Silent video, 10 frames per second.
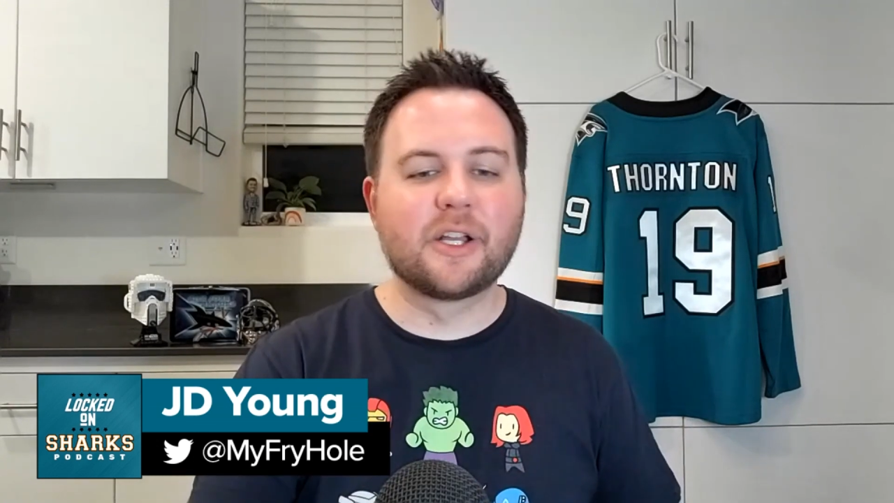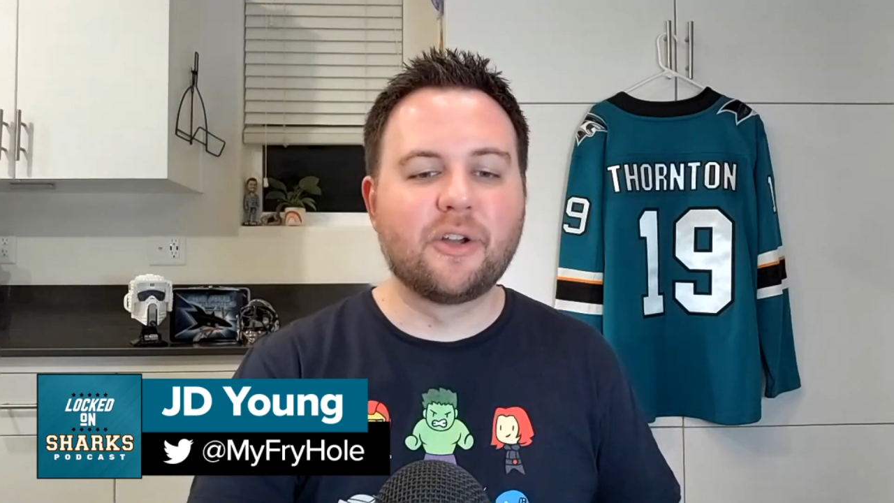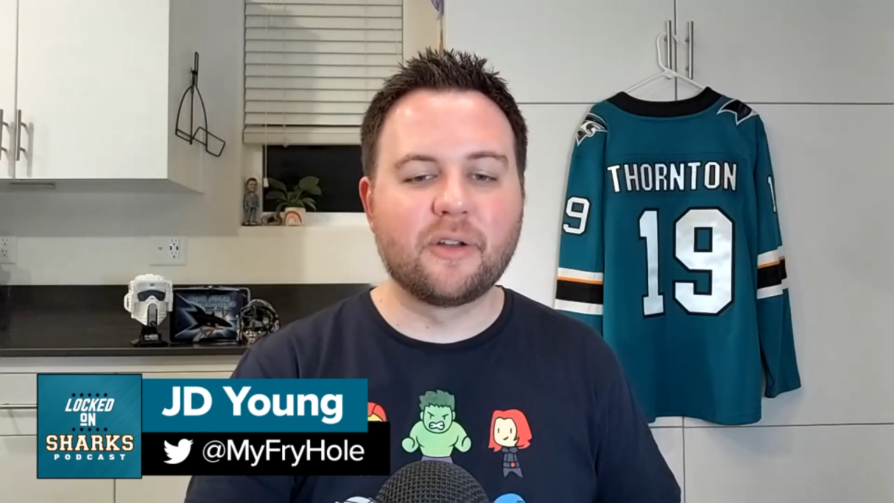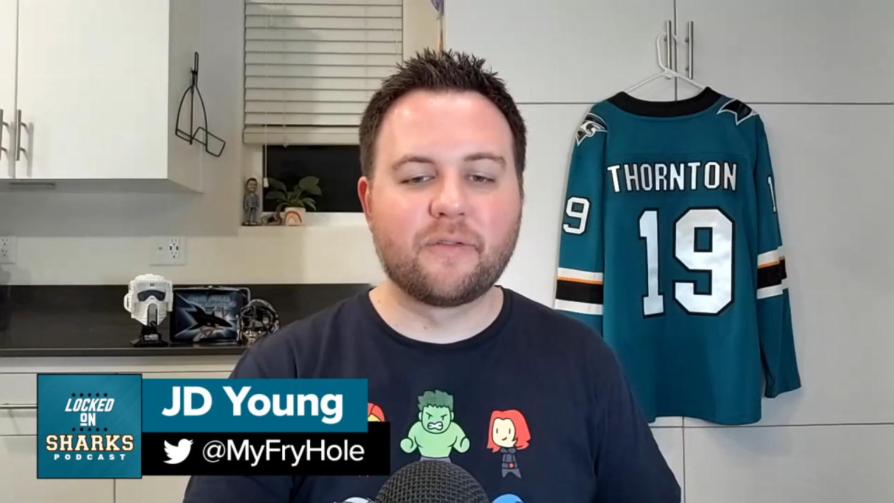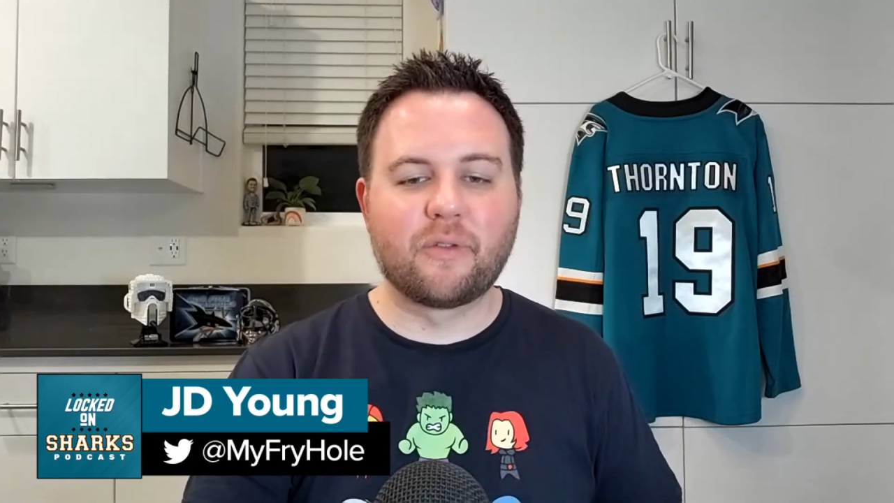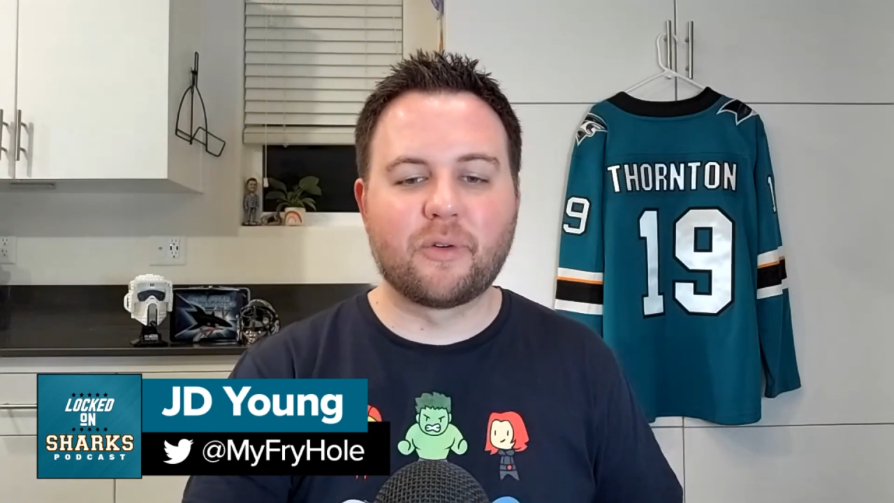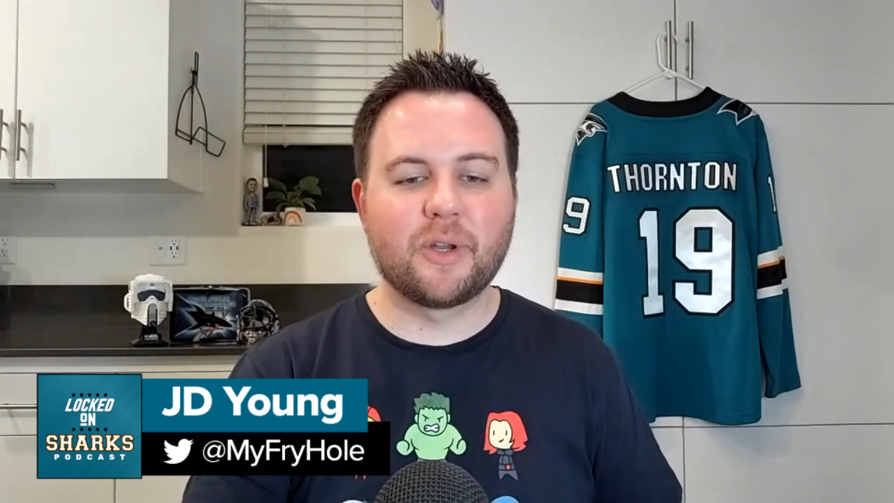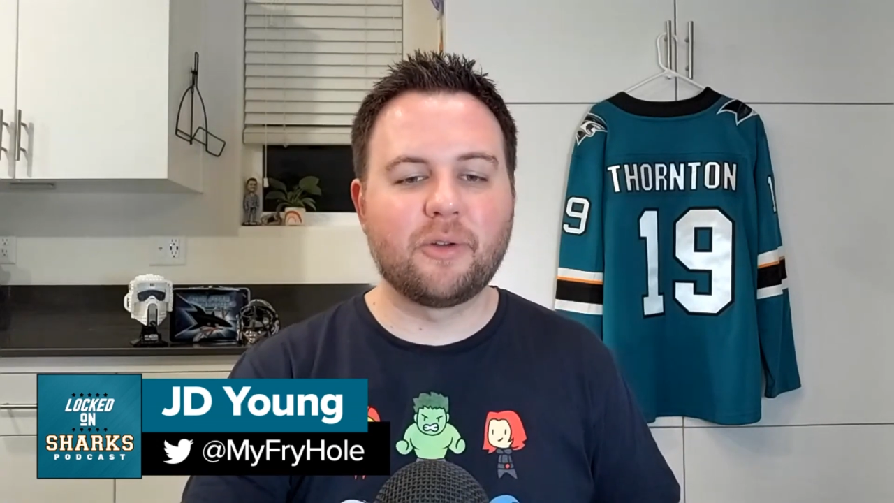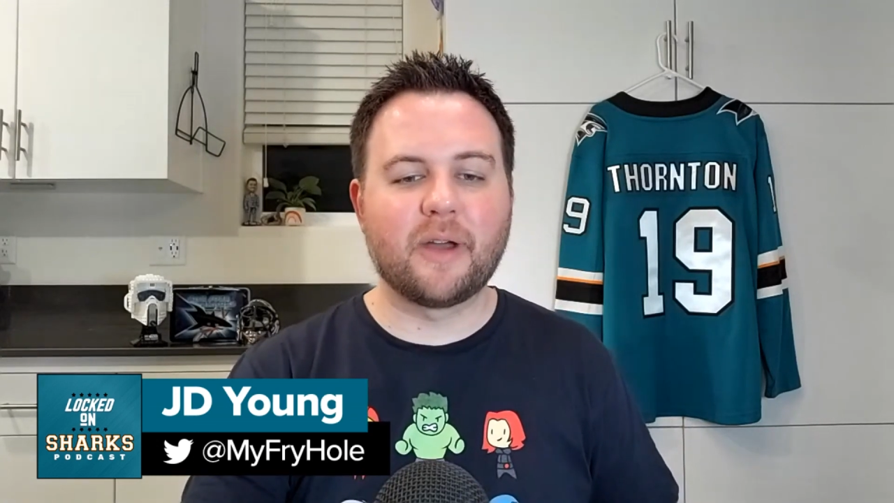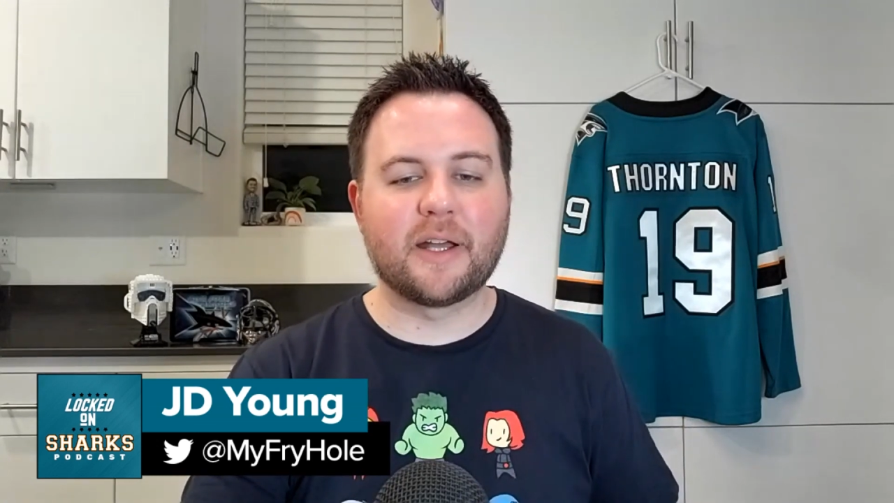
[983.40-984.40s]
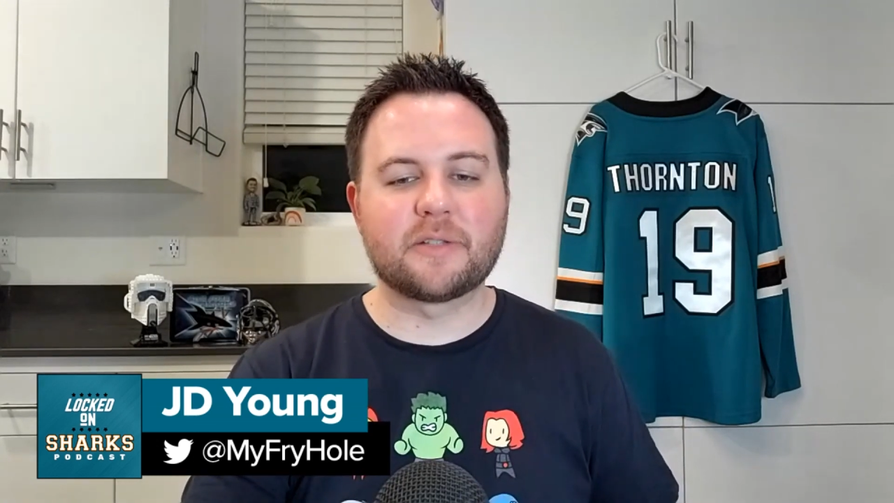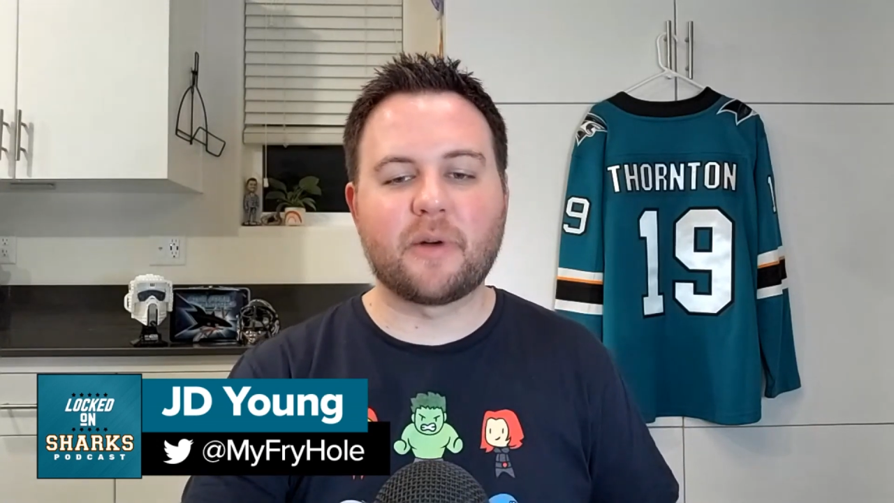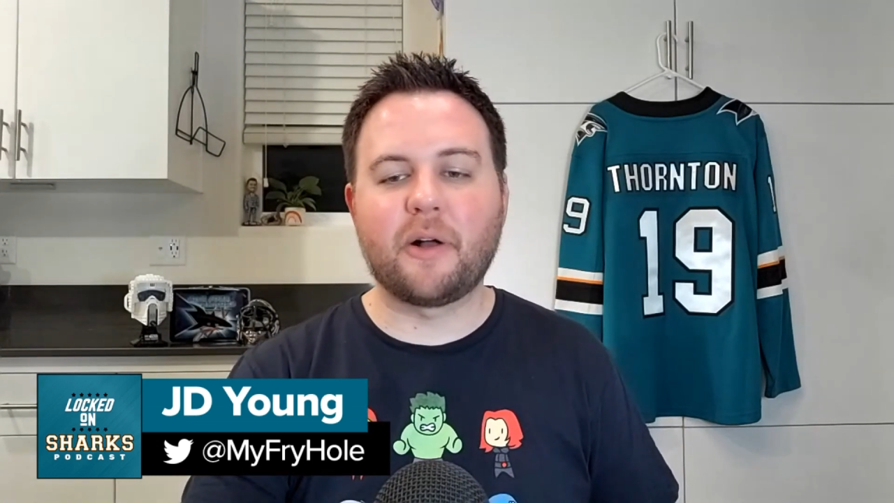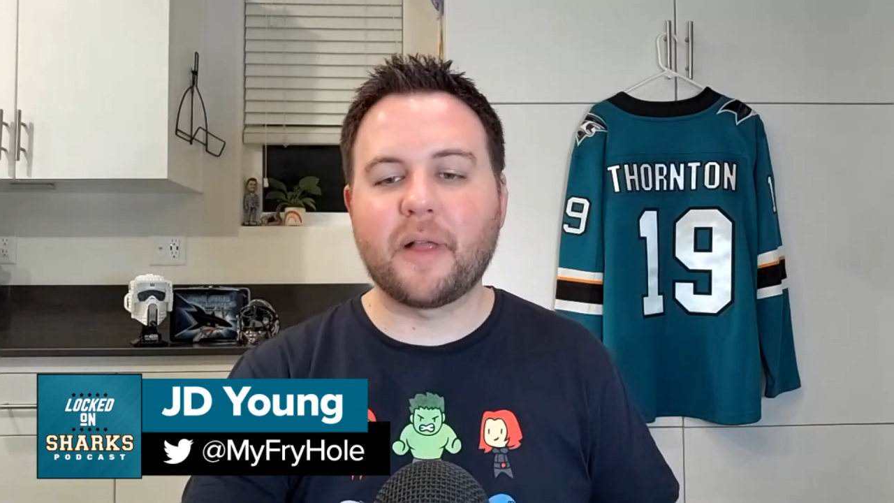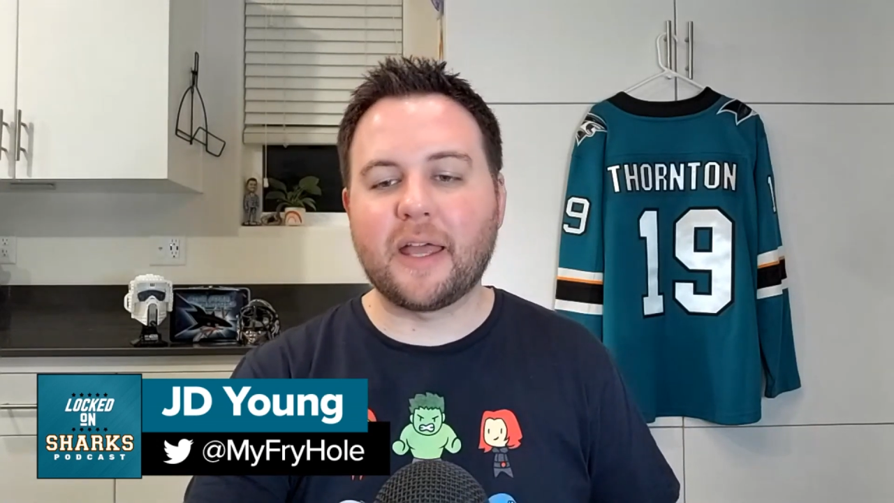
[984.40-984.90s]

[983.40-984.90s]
good for you as well.